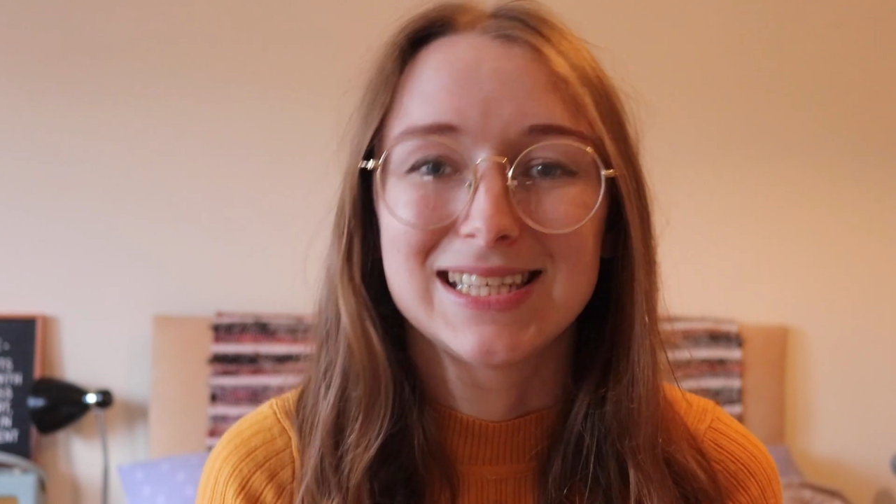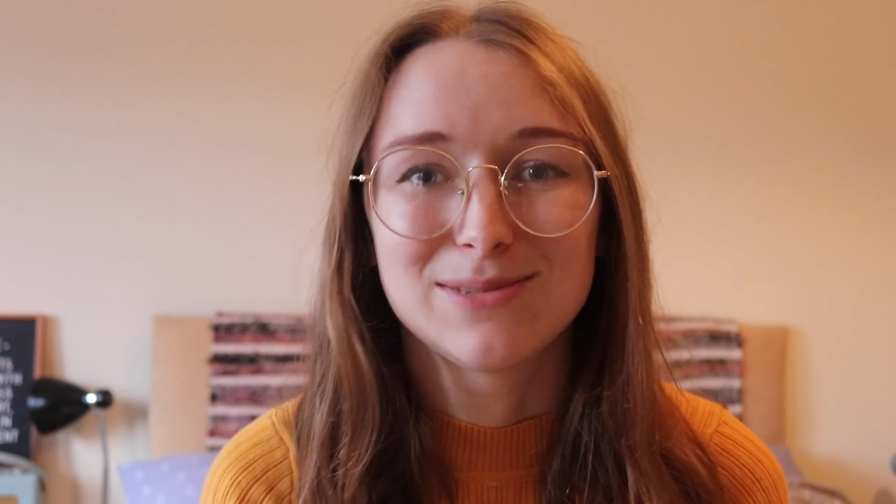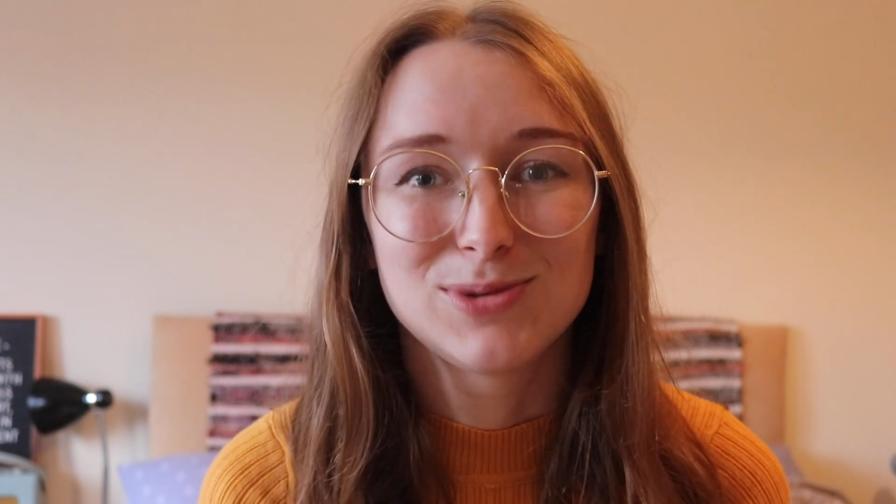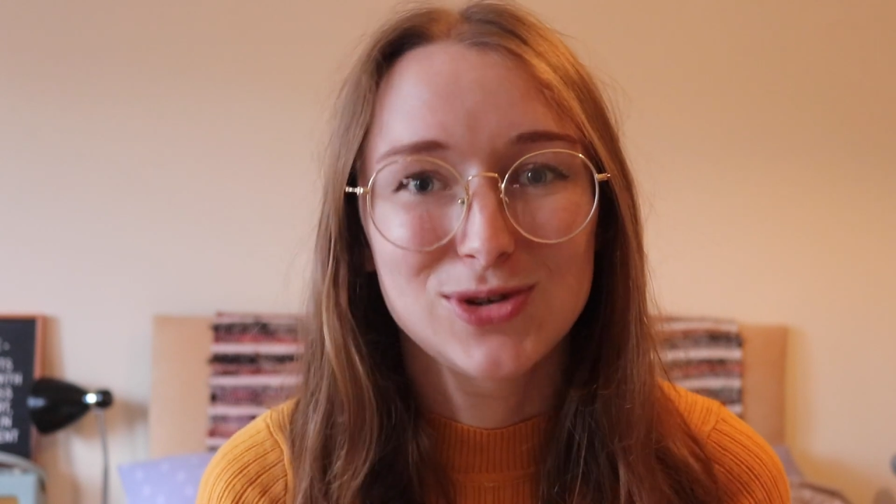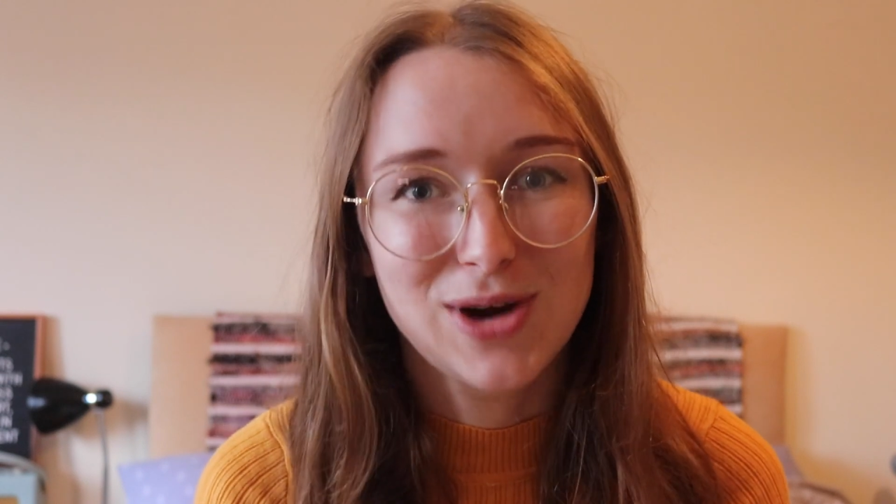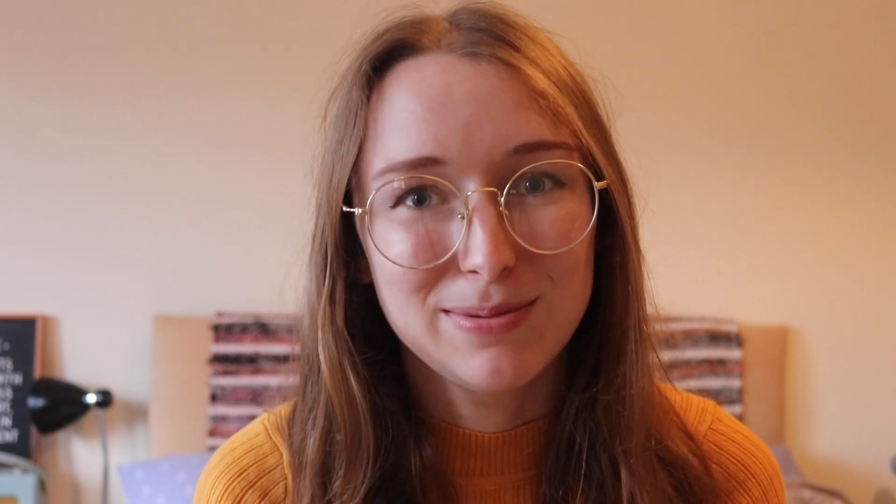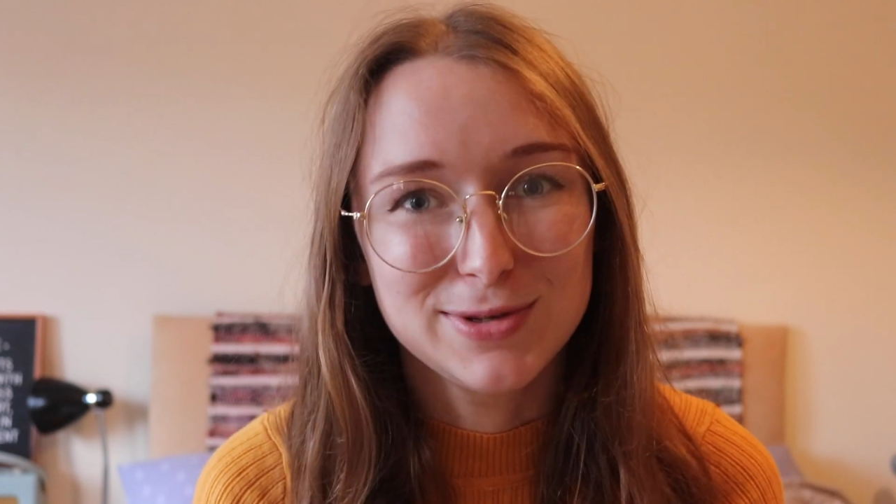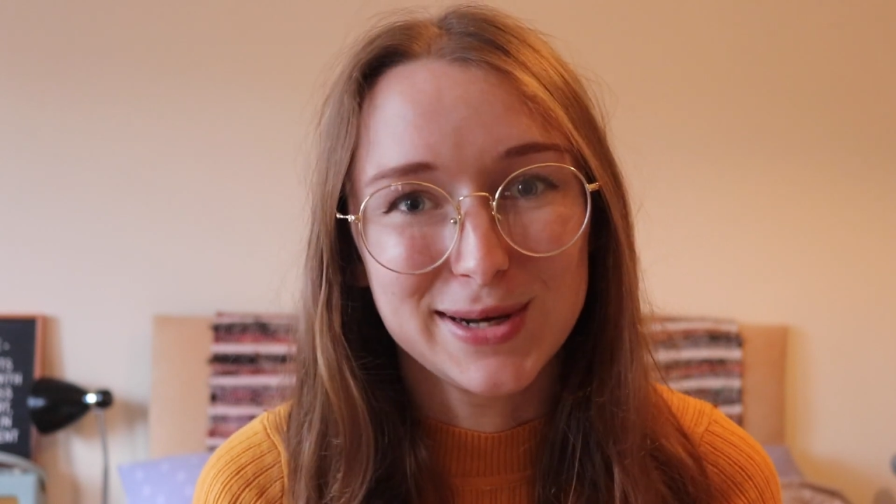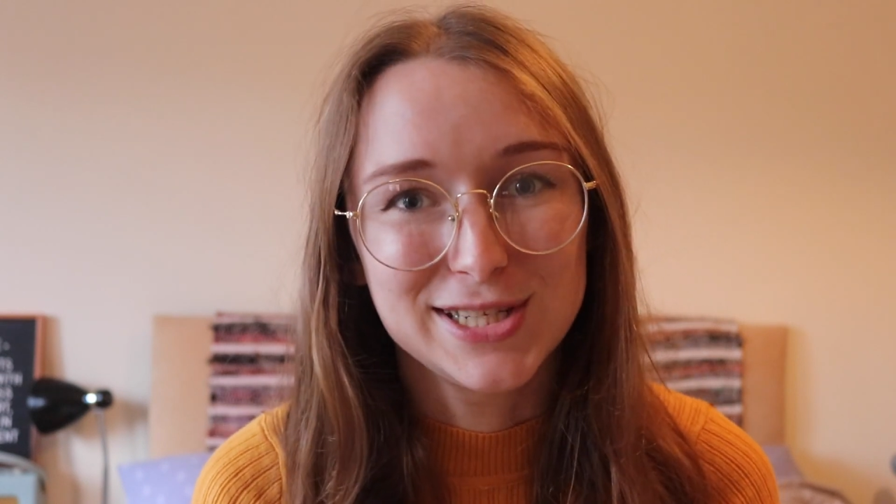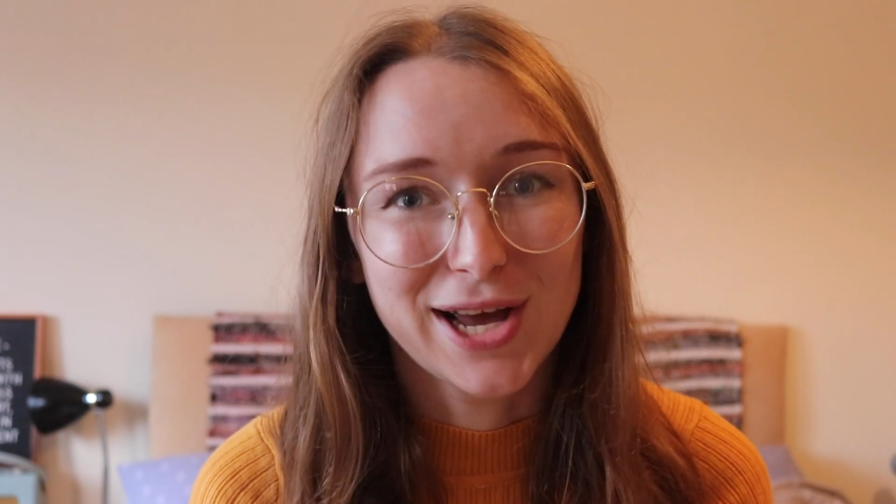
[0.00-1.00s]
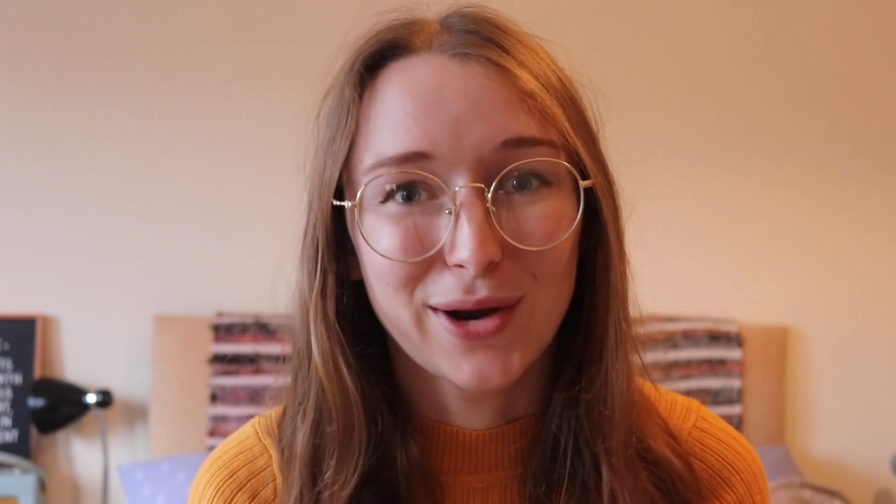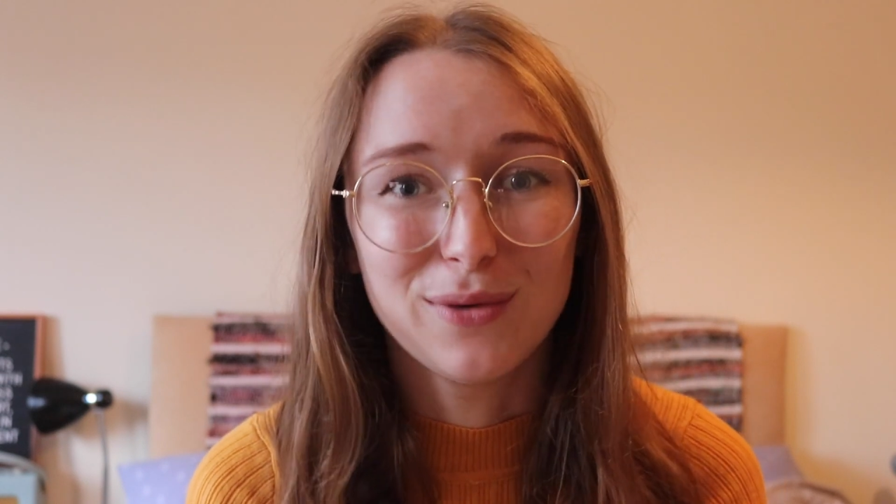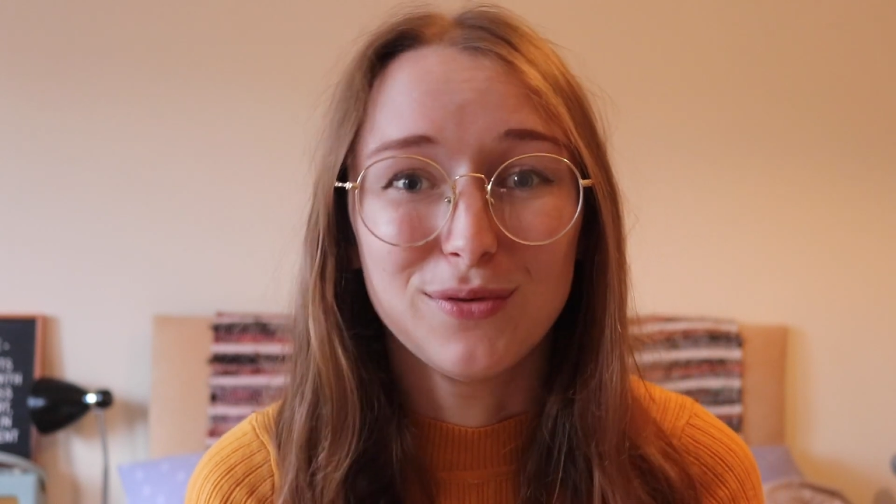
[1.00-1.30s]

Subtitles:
and subscribe to my channel